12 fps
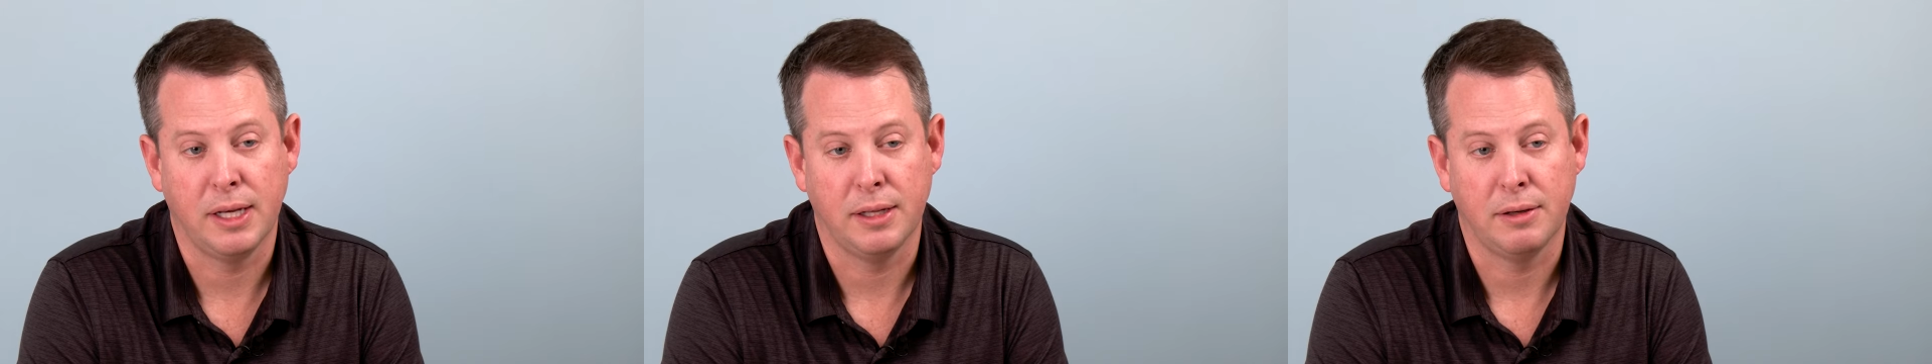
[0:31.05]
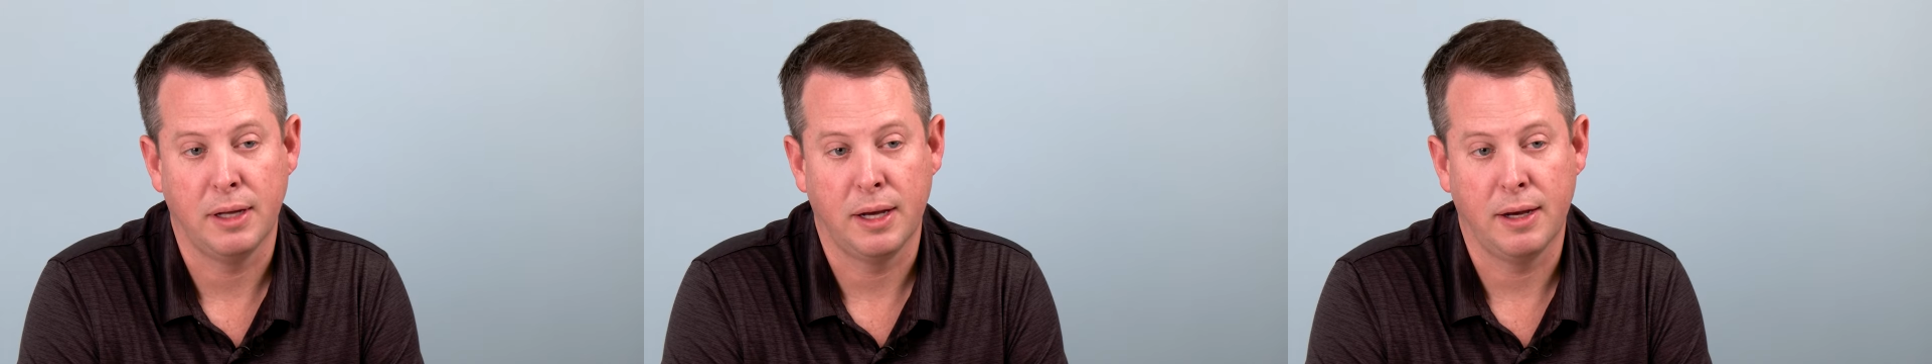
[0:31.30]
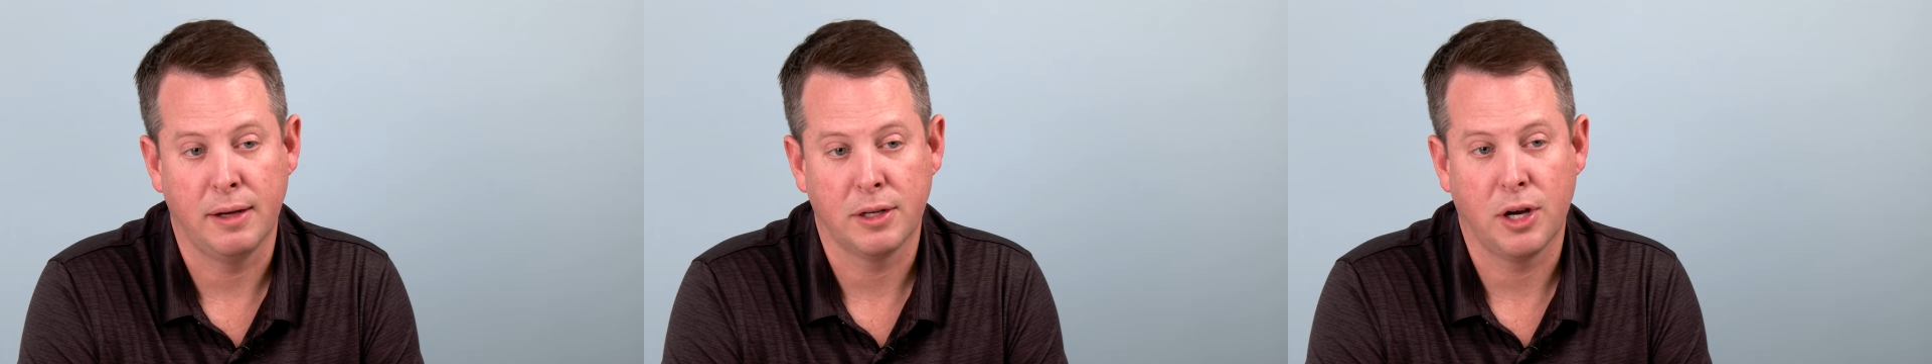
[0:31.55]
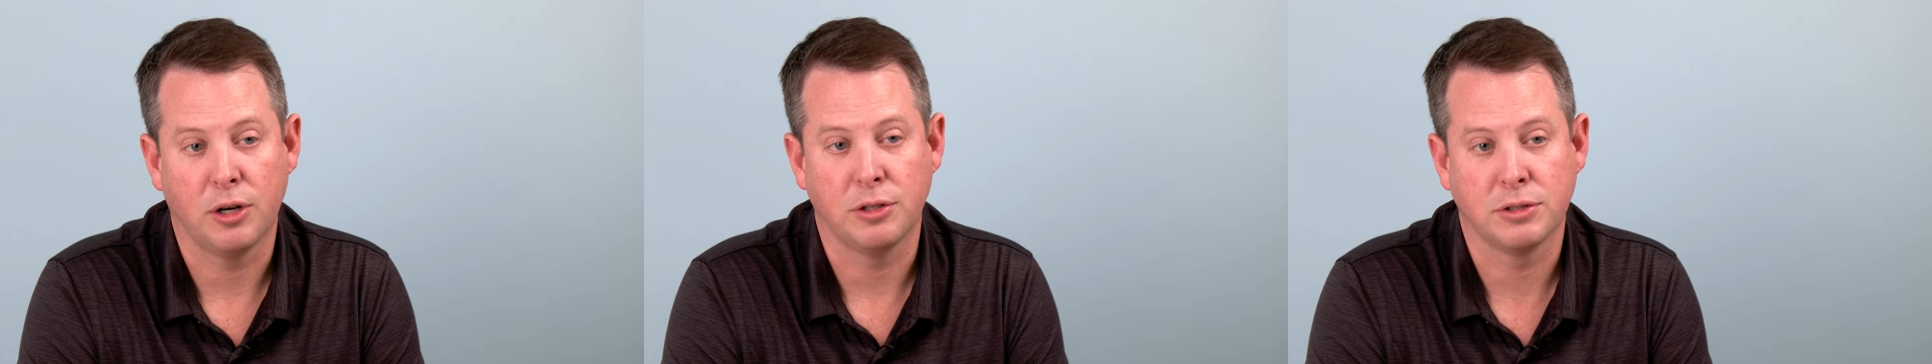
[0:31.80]
and uh,
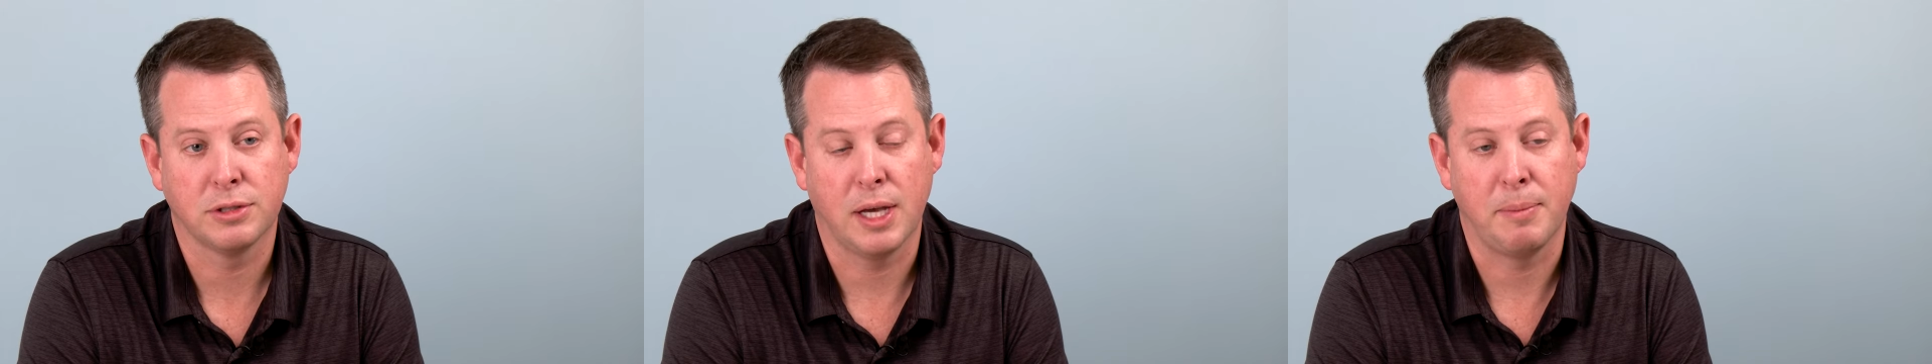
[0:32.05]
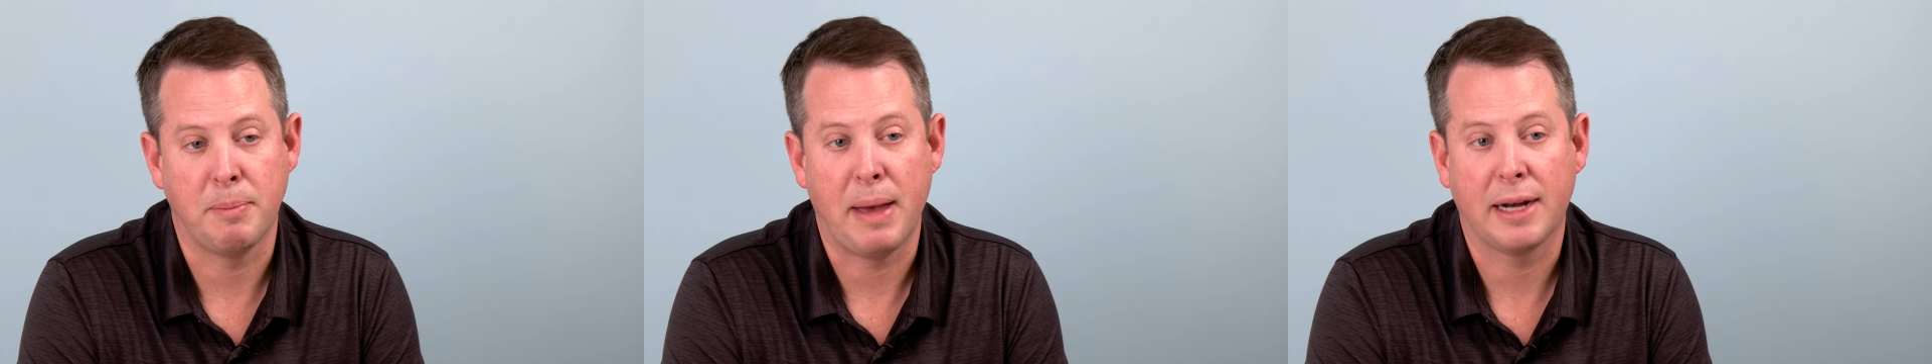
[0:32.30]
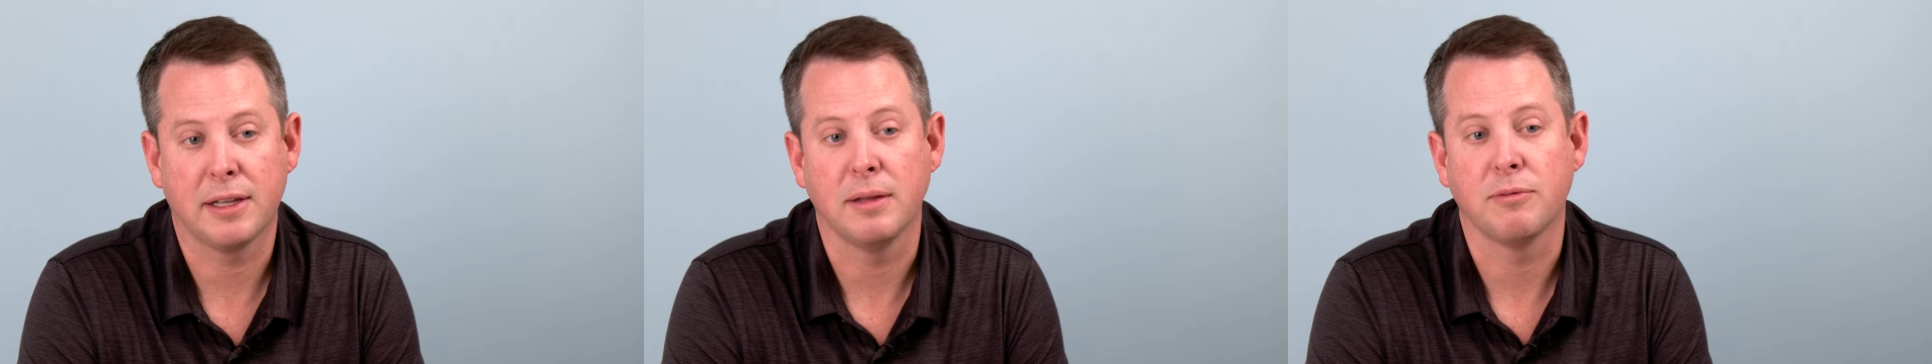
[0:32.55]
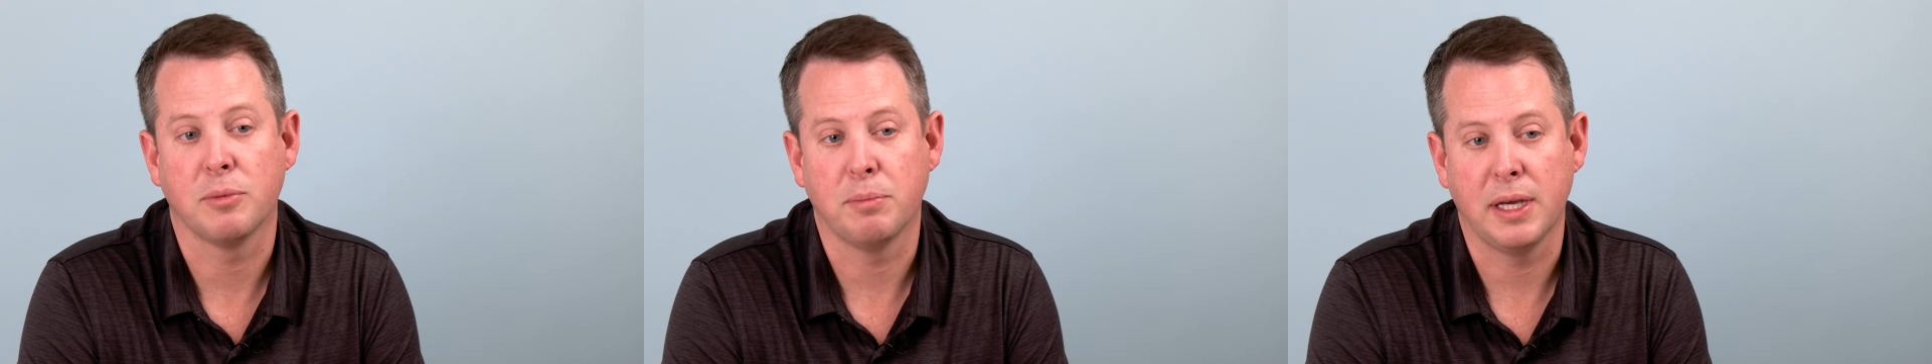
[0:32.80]
cards coming back to
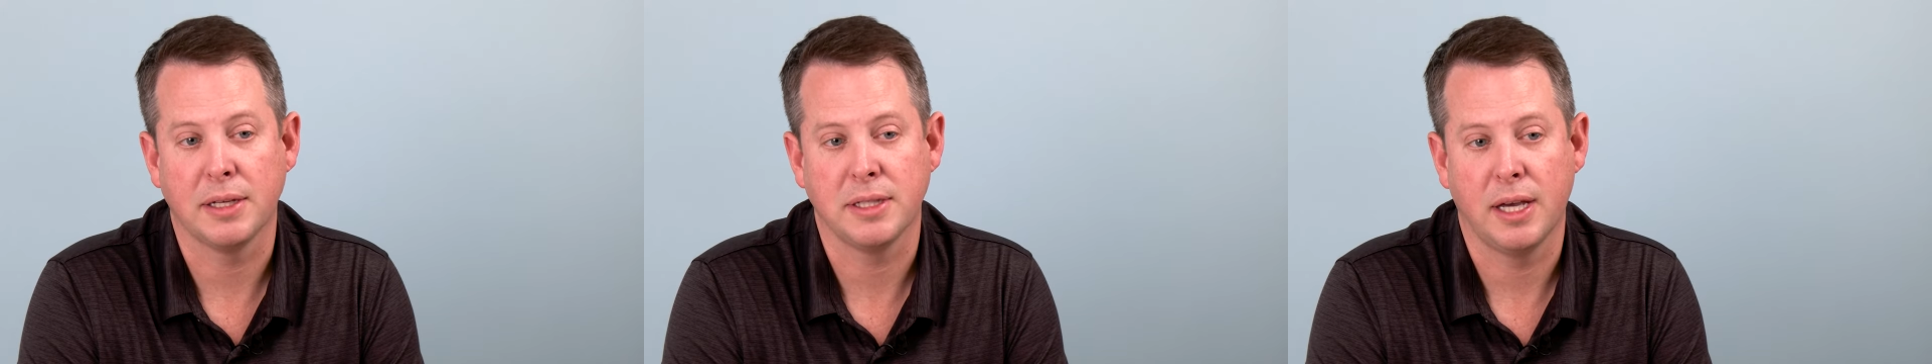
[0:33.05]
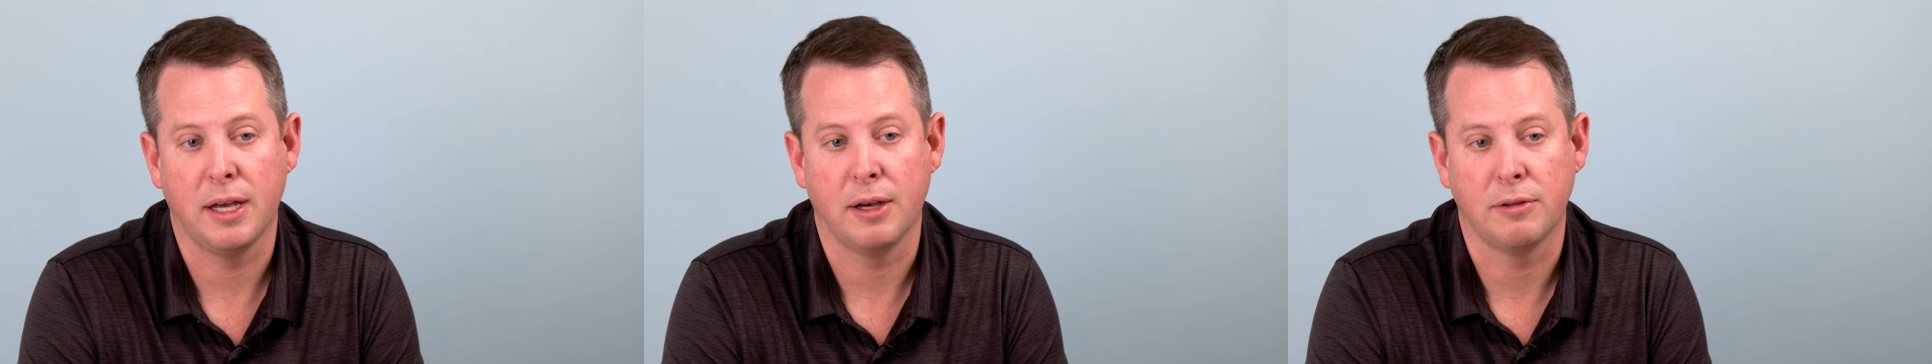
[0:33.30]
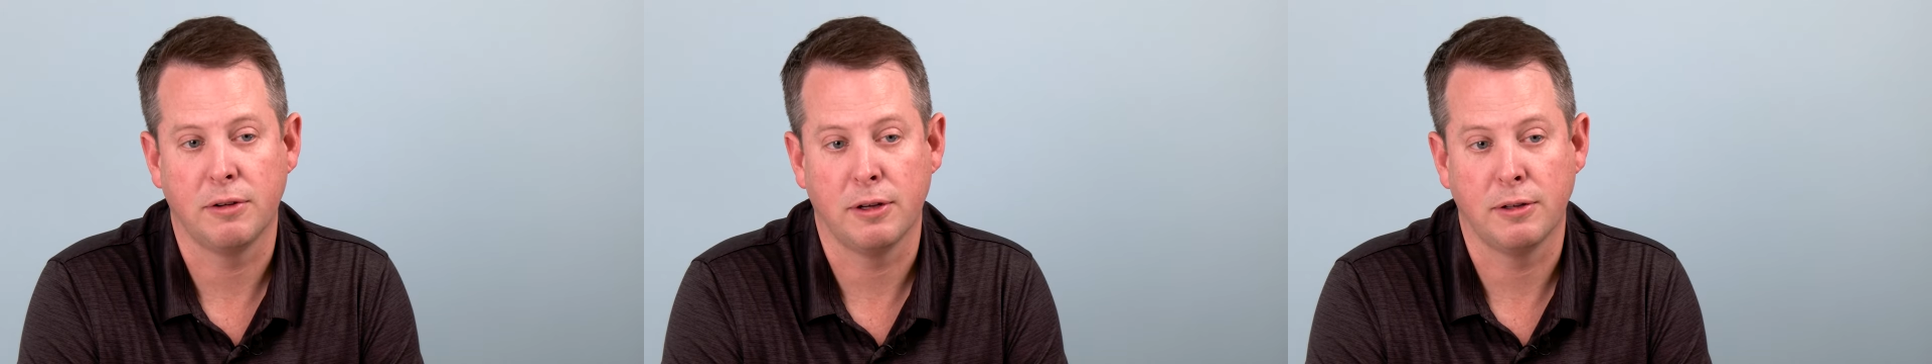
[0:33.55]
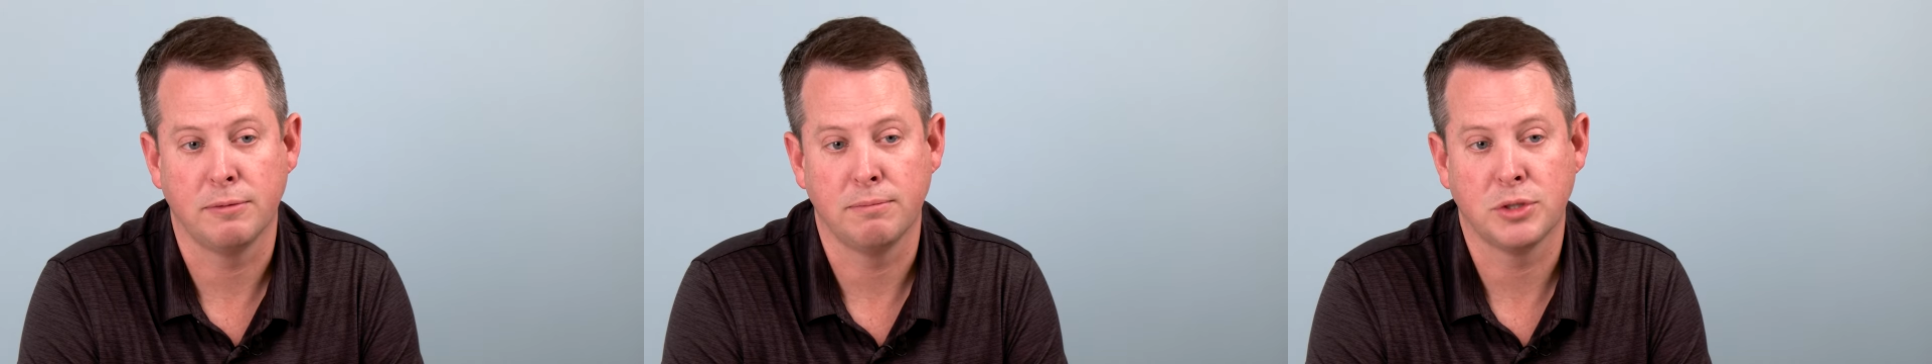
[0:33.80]
them from PSA on,
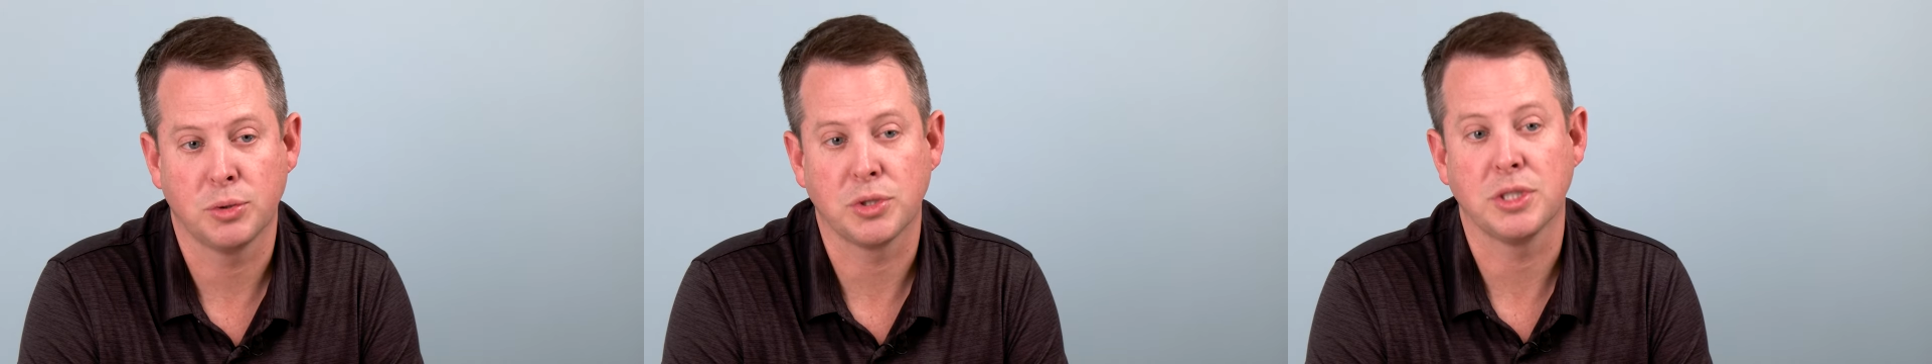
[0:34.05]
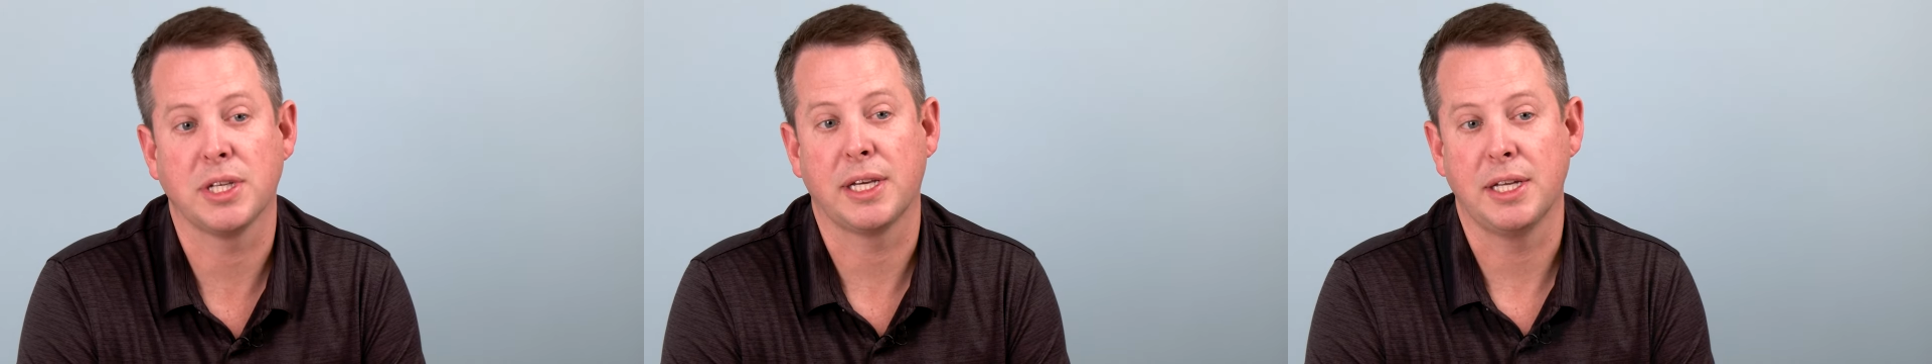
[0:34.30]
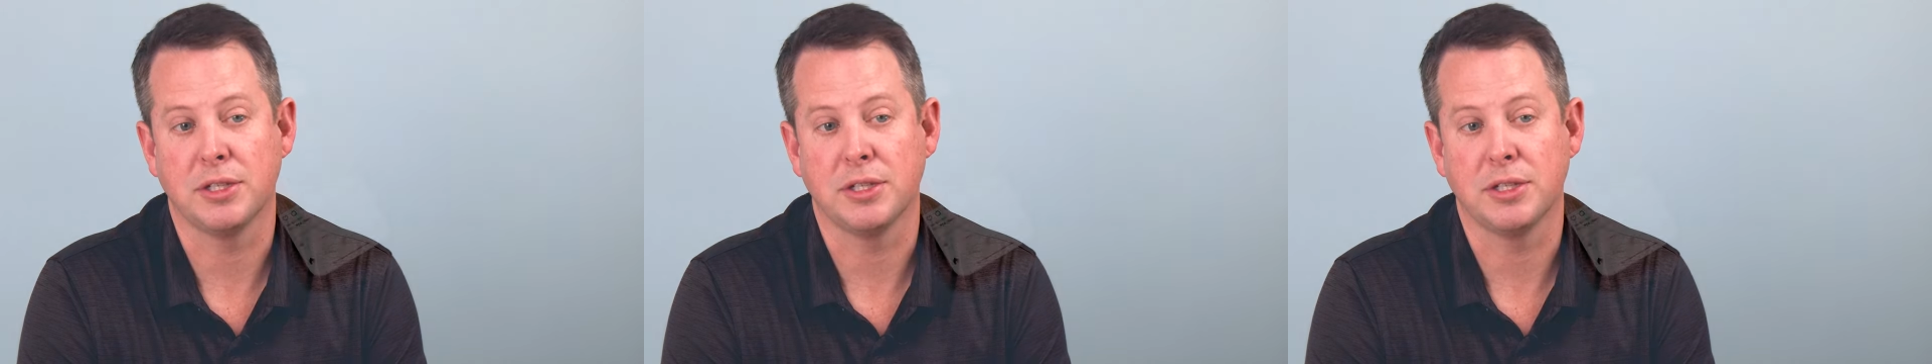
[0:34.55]
on sources like